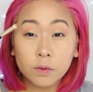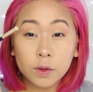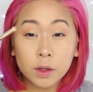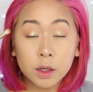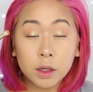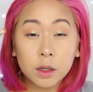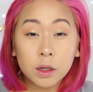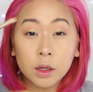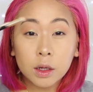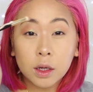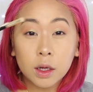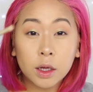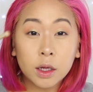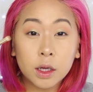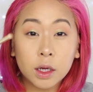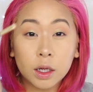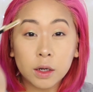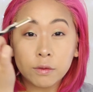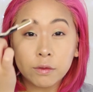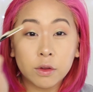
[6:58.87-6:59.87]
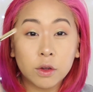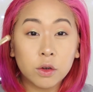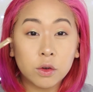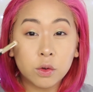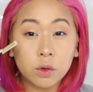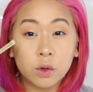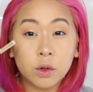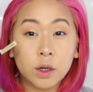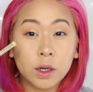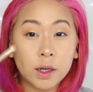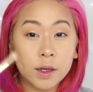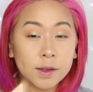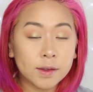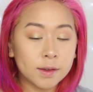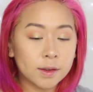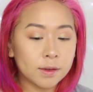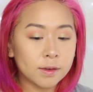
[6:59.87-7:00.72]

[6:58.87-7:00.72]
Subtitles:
V, kind of the crease.